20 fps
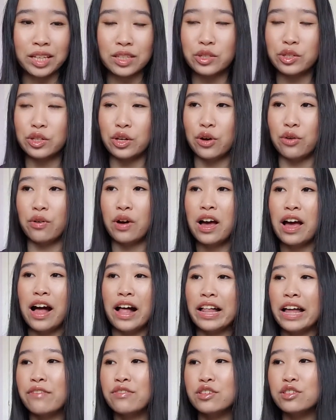So I'll
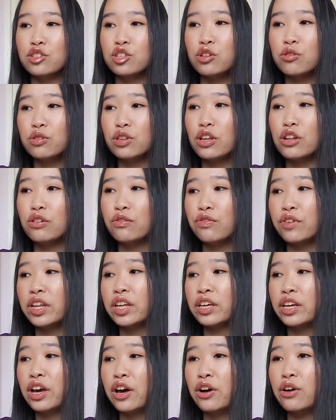have this cute little
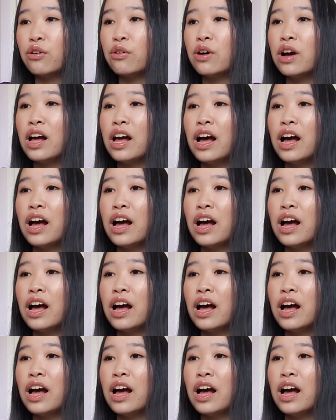video